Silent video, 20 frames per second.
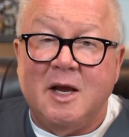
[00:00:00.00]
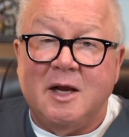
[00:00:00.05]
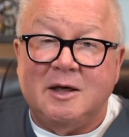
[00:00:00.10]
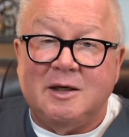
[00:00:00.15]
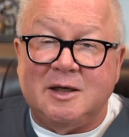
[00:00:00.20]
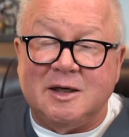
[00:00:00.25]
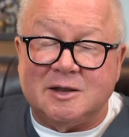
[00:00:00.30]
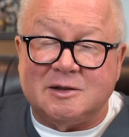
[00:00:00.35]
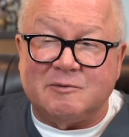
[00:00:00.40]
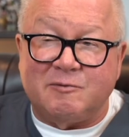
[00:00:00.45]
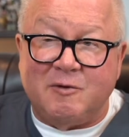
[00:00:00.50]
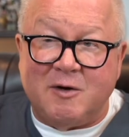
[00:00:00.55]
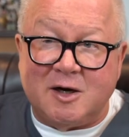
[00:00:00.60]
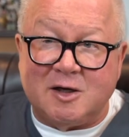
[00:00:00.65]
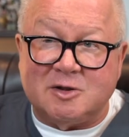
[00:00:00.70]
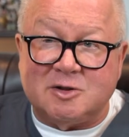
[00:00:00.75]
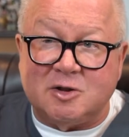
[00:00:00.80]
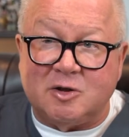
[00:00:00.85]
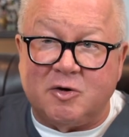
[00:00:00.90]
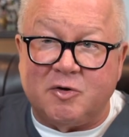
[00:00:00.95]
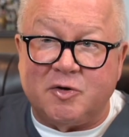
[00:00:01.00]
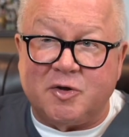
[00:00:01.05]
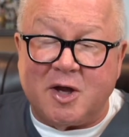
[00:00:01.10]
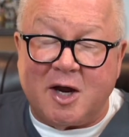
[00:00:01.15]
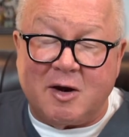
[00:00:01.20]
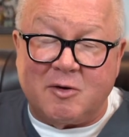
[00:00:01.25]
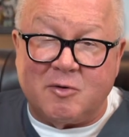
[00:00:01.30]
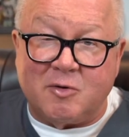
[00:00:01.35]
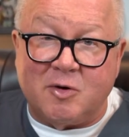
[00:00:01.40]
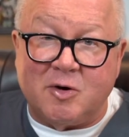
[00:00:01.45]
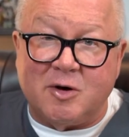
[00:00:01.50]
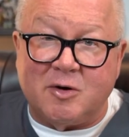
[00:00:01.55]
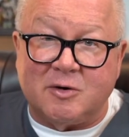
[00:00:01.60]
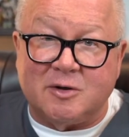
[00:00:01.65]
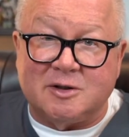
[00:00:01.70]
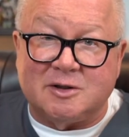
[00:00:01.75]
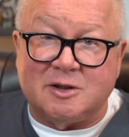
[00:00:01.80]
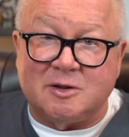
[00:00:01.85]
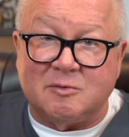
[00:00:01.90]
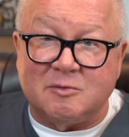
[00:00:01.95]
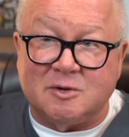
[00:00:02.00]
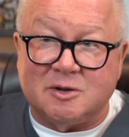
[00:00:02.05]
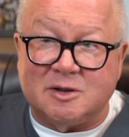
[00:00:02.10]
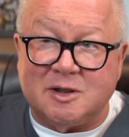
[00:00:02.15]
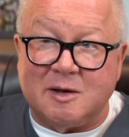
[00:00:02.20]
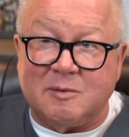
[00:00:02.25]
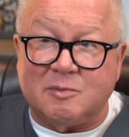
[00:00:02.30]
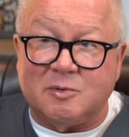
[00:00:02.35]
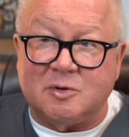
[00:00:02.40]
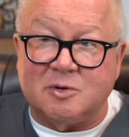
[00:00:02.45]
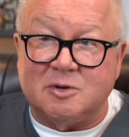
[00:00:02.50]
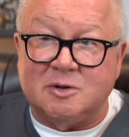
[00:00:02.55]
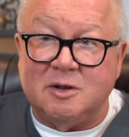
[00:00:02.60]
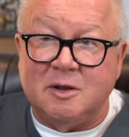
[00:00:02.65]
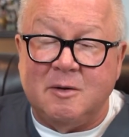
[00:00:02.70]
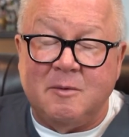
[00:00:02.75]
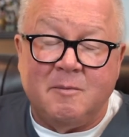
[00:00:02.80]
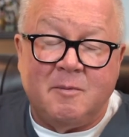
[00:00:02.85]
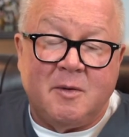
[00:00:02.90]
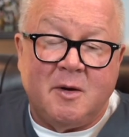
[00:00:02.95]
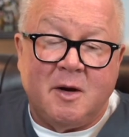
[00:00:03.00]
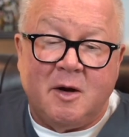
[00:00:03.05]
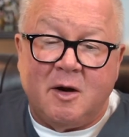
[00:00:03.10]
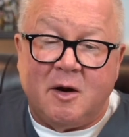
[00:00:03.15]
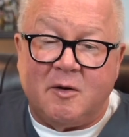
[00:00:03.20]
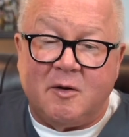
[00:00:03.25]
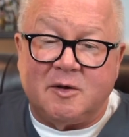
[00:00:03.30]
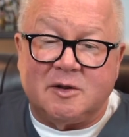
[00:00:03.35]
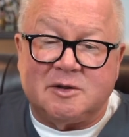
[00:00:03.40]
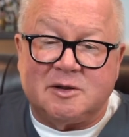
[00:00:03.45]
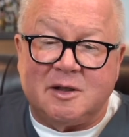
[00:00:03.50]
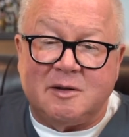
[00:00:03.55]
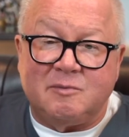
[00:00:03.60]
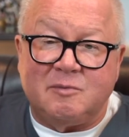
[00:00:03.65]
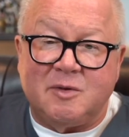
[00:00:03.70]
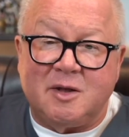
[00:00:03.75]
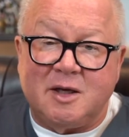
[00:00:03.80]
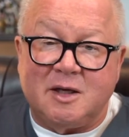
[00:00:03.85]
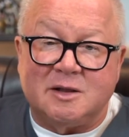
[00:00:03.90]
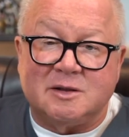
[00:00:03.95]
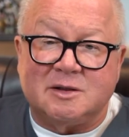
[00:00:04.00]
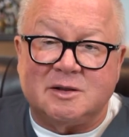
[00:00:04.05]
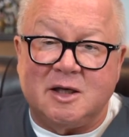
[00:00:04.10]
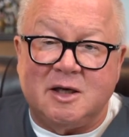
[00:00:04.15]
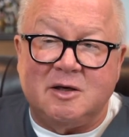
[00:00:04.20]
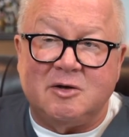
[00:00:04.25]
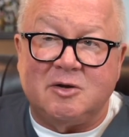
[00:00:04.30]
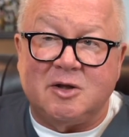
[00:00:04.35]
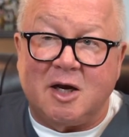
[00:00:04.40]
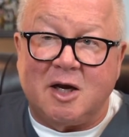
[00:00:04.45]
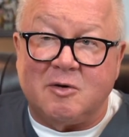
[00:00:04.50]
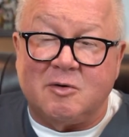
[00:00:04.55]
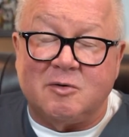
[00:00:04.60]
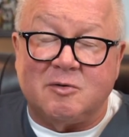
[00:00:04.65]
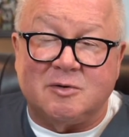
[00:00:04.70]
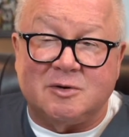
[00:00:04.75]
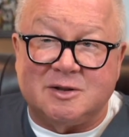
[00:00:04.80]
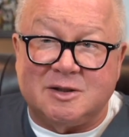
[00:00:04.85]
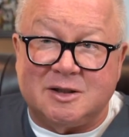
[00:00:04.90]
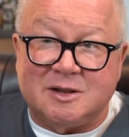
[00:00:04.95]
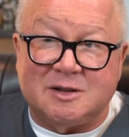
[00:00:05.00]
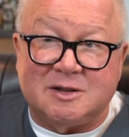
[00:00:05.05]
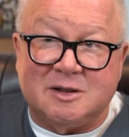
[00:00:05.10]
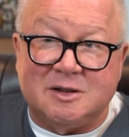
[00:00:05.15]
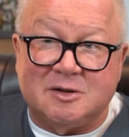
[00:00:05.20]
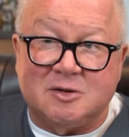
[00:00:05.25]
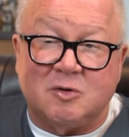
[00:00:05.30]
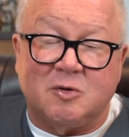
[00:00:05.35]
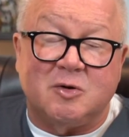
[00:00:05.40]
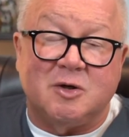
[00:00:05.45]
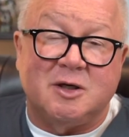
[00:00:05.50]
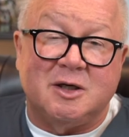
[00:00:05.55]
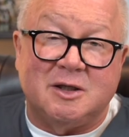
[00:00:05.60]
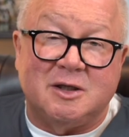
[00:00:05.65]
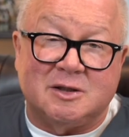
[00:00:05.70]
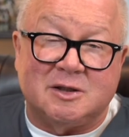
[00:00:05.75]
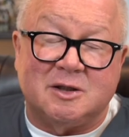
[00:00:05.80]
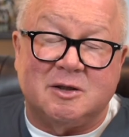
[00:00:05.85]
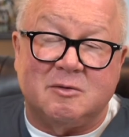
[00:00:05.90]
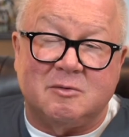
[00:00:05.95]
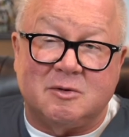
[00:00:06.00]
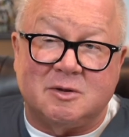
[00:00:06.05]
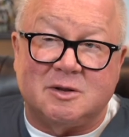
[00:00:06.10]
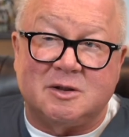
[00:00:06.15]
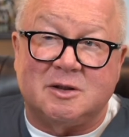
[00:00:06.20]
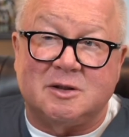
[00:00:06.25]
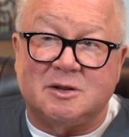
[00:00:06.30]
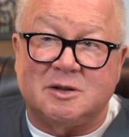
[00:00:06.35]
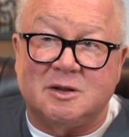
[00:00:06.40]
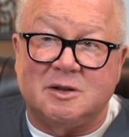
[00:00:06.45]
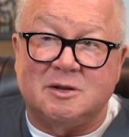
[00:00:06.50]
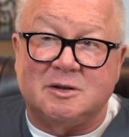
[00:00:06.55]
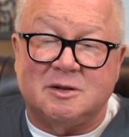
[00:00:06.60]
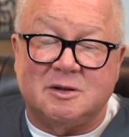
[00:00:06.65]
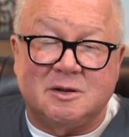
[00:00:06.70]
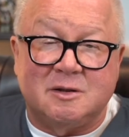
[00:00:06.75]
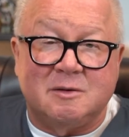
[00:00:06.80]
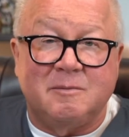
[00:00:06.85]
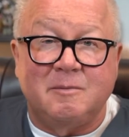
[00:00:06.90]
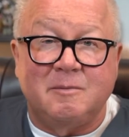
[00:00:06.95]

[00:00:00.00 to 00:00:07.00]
Dysfunctional thyroid or insulin receptors are the same thing as saying thyroid resistance or insulin resistance.